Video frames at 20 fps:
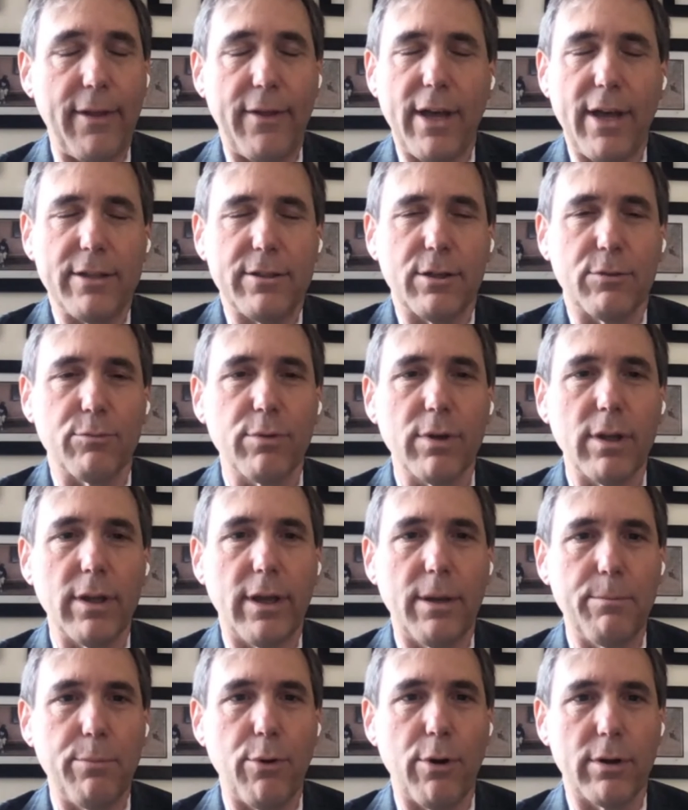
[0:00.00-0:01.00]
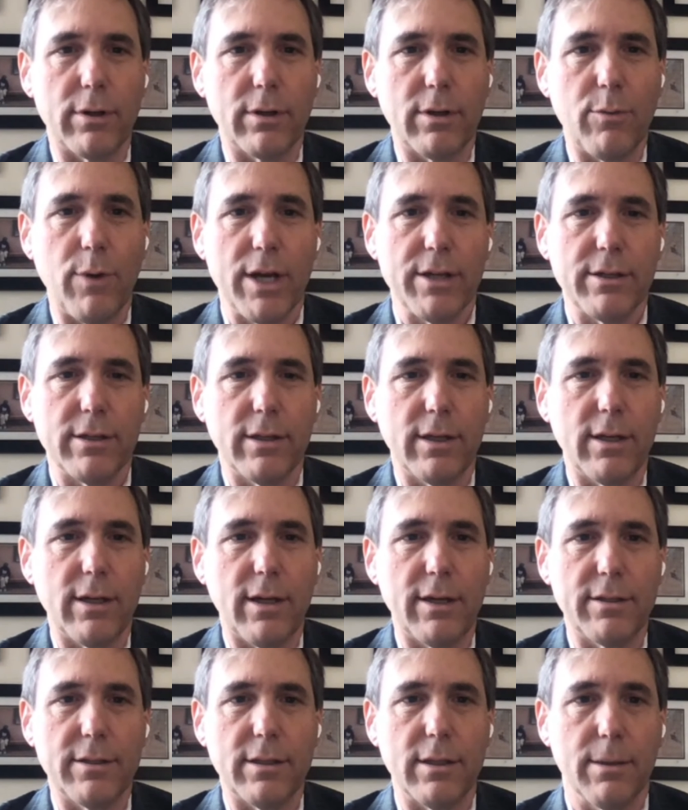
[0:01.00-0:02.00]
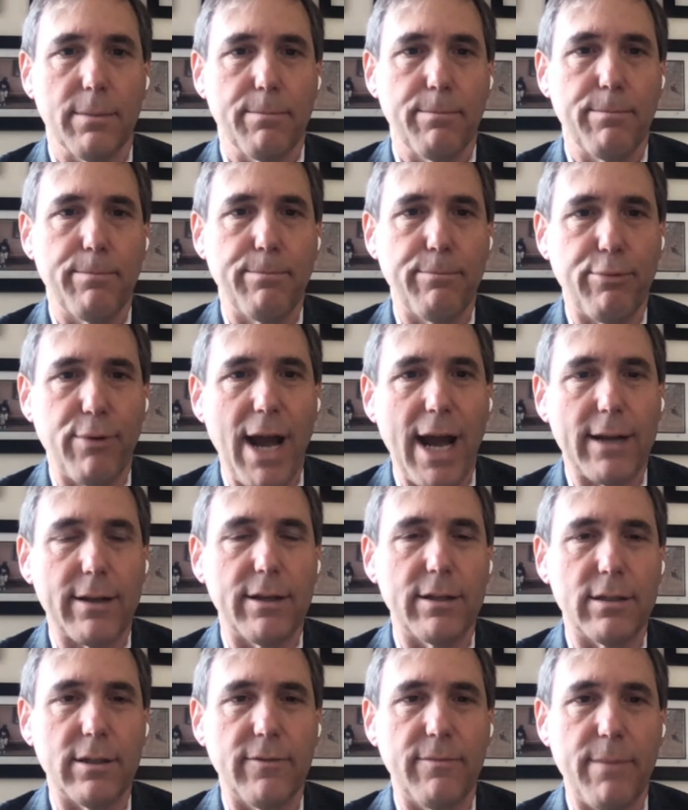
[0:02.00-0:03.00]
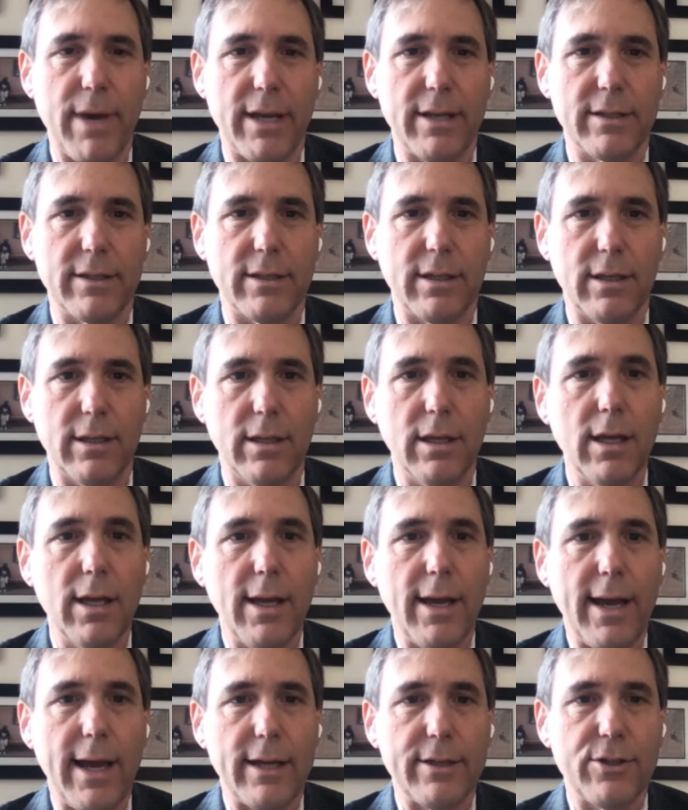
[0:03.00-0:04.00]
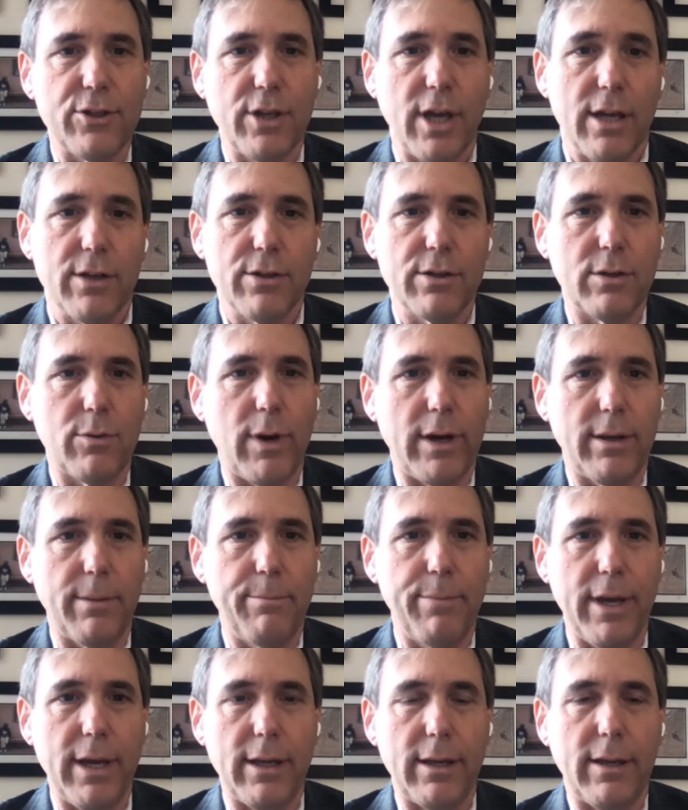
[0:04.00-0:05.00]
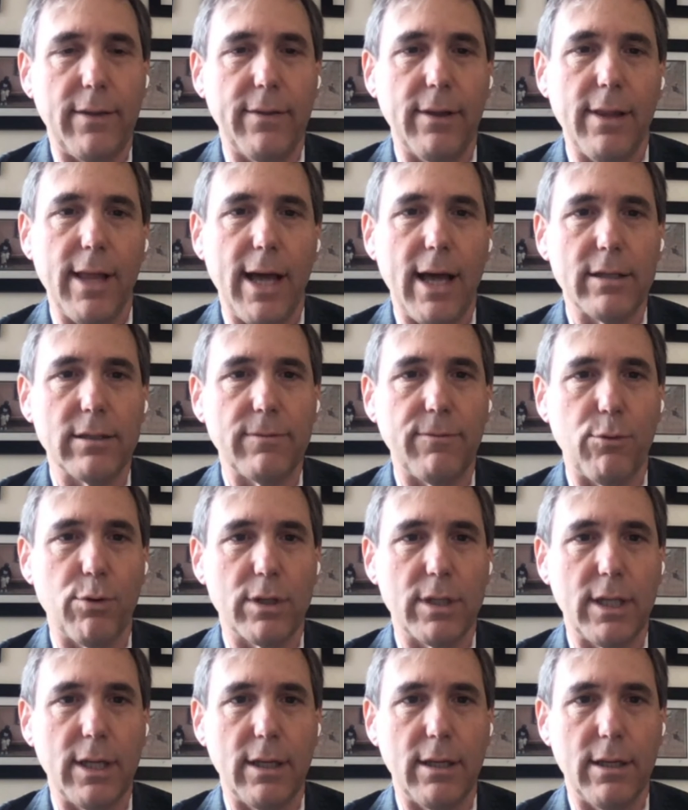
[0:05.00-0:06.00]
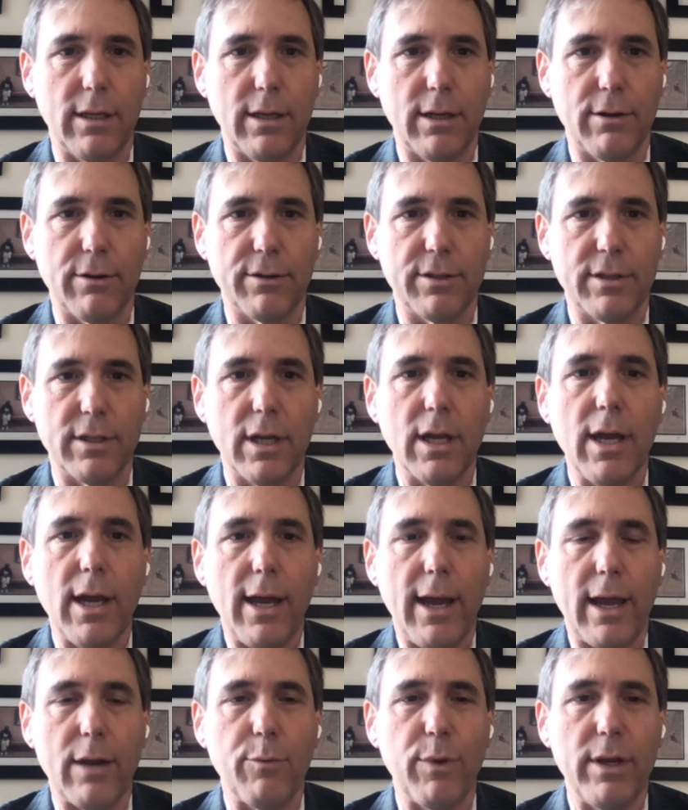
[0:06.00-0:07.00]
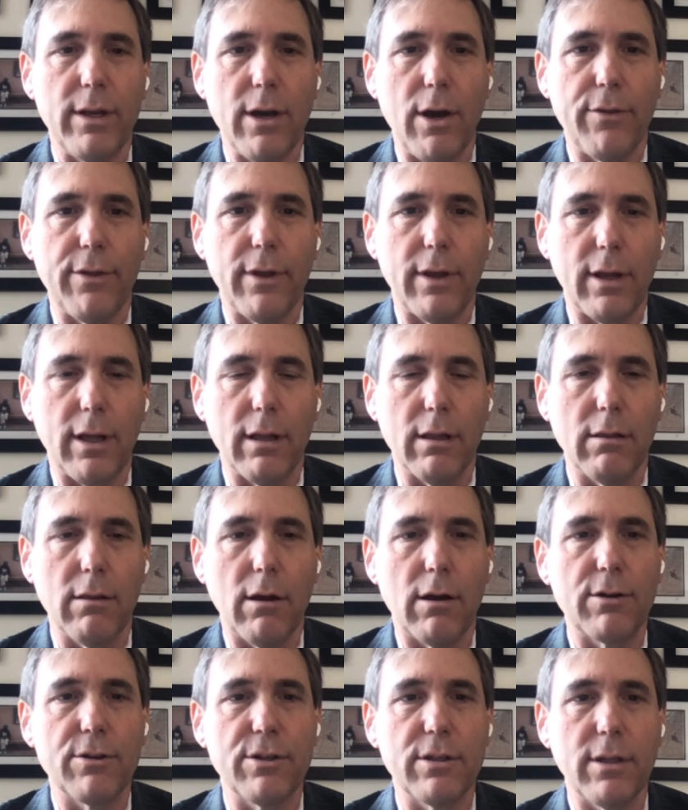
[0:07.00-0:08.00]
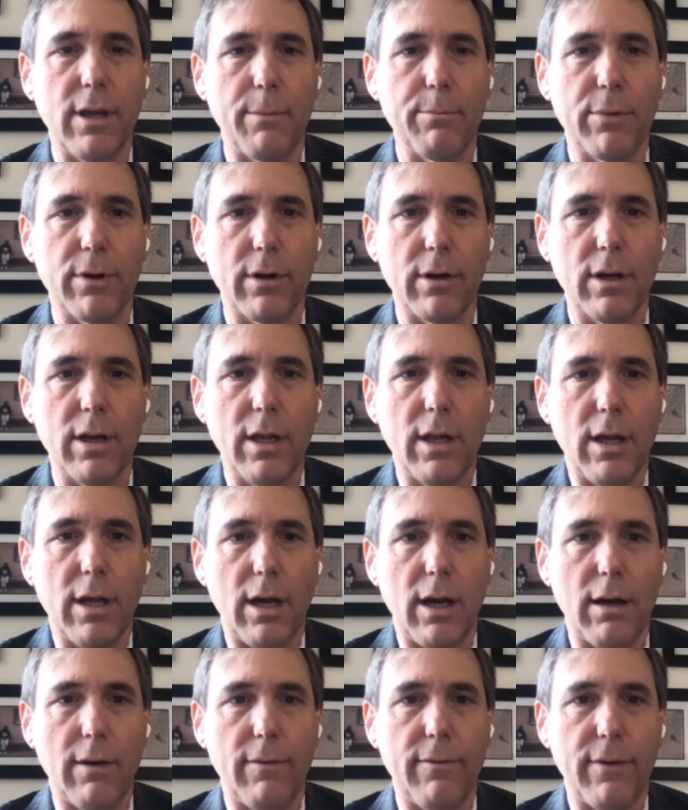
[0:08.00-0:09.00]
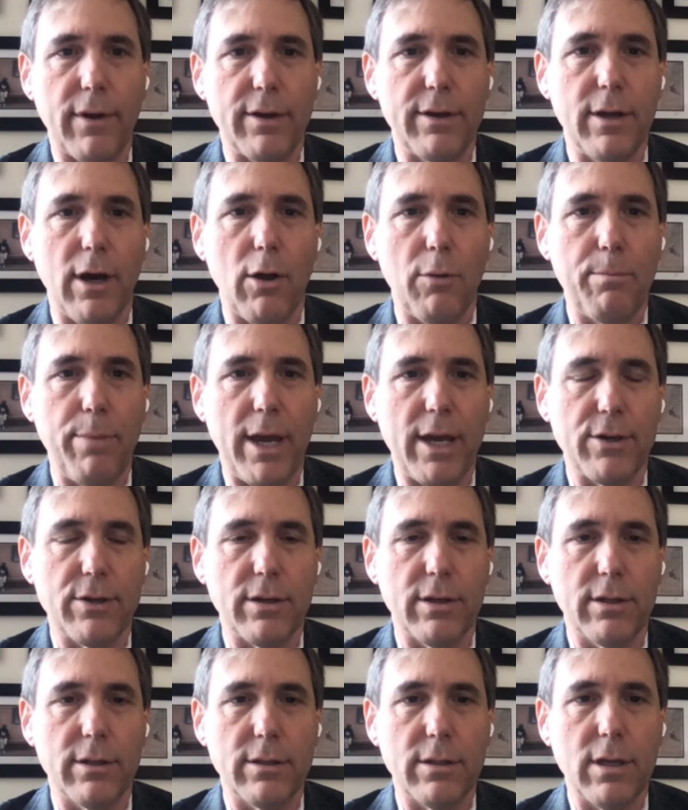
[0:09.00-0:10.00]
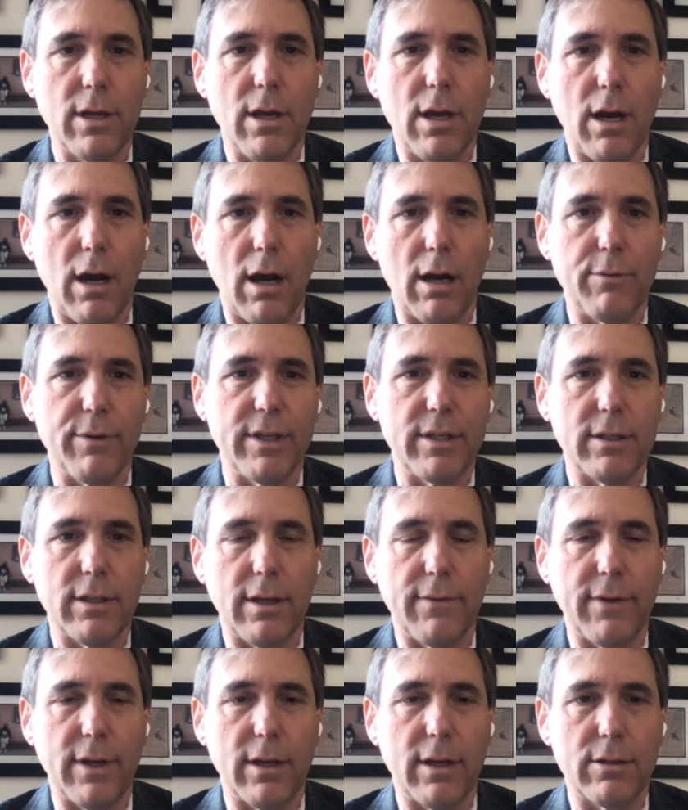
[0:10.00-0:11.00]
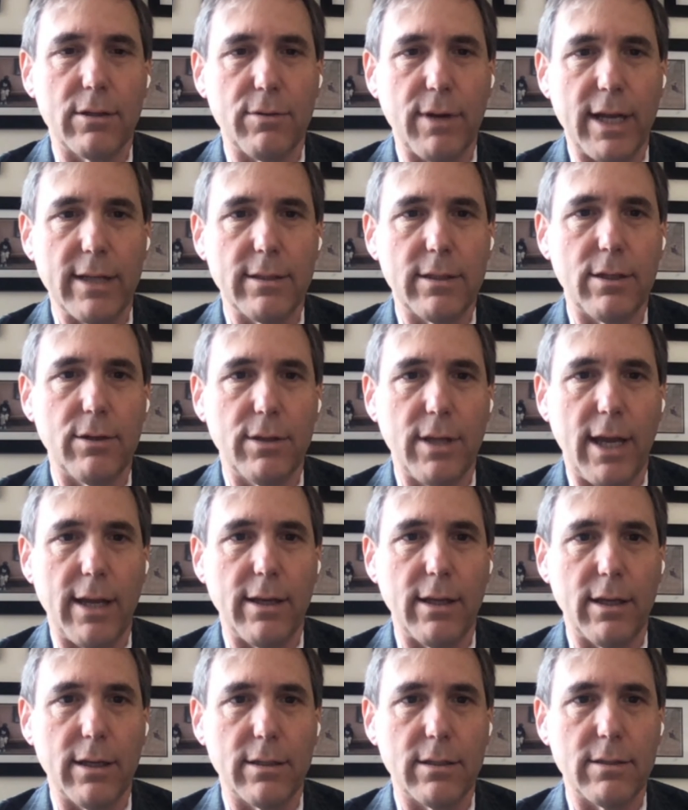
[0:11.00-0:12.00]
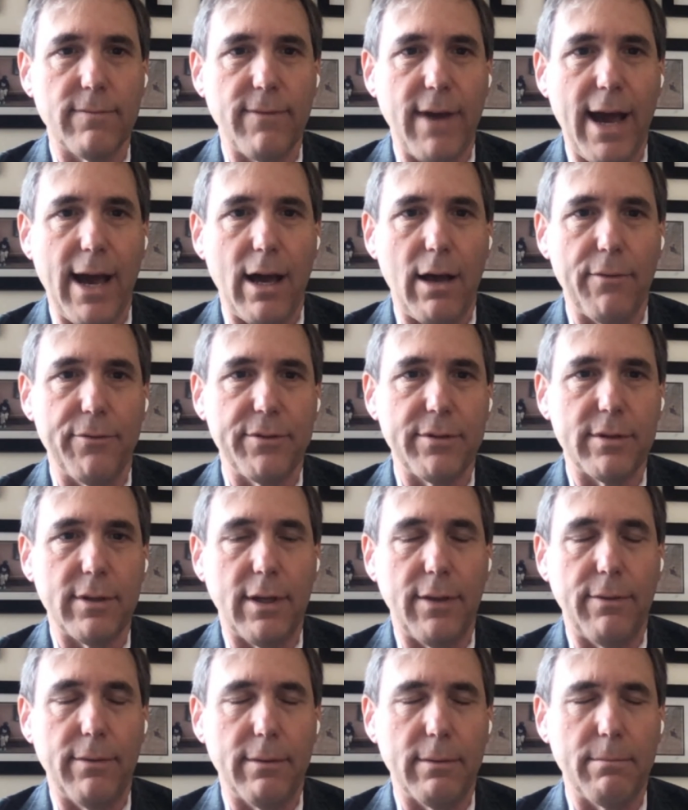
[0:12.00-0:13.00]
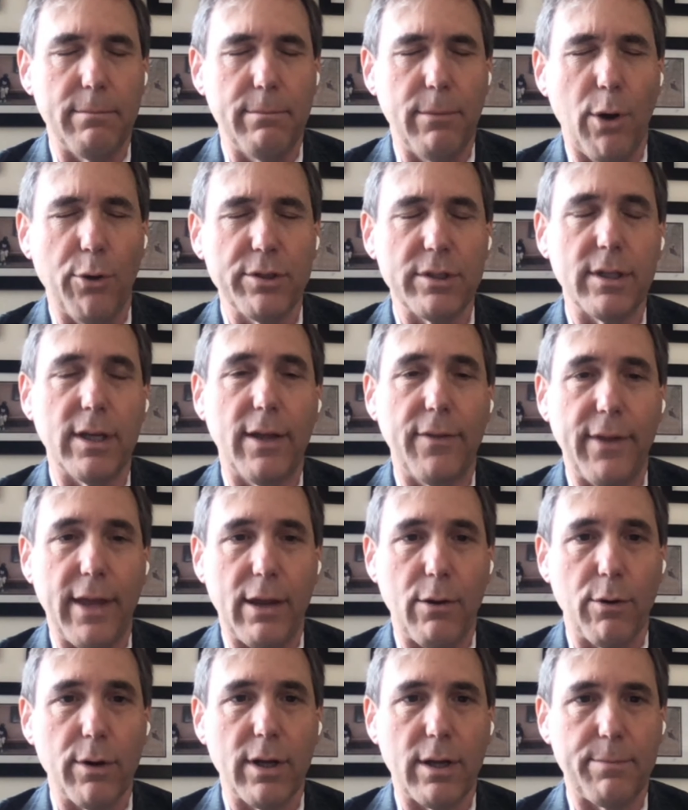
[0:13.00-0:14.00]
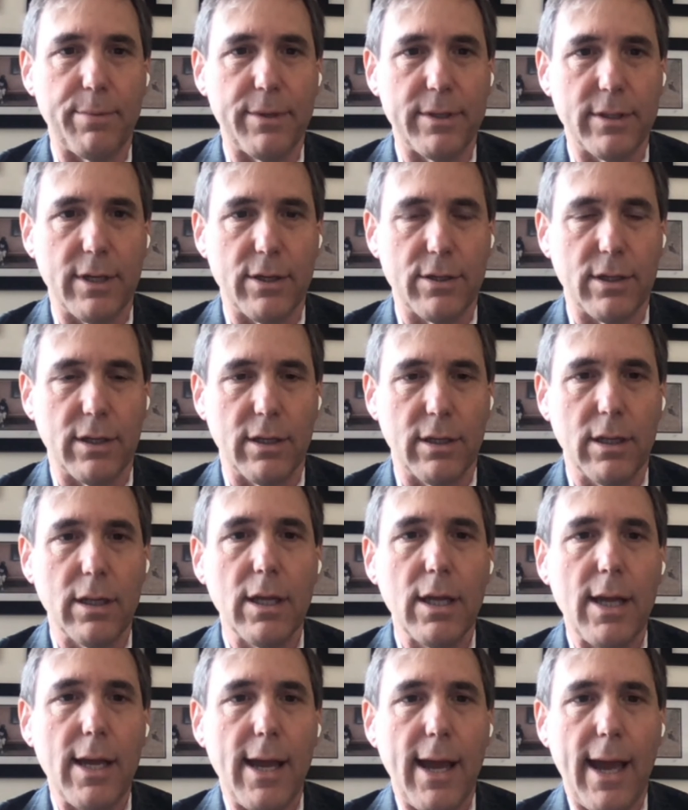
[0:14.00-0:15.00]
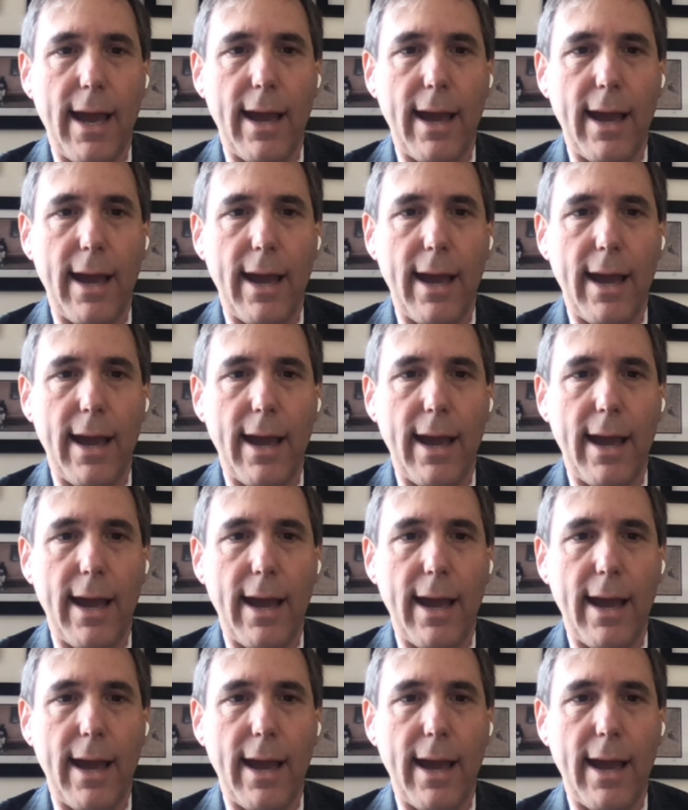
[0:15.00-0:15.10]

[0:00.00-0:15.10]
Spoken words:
I think that's a really important question because the practice of medicine has changed quite a bit in the last 14 years. And we know that a large number of adult patients are receiving transcutaneous valves, in mostly in the aortic position.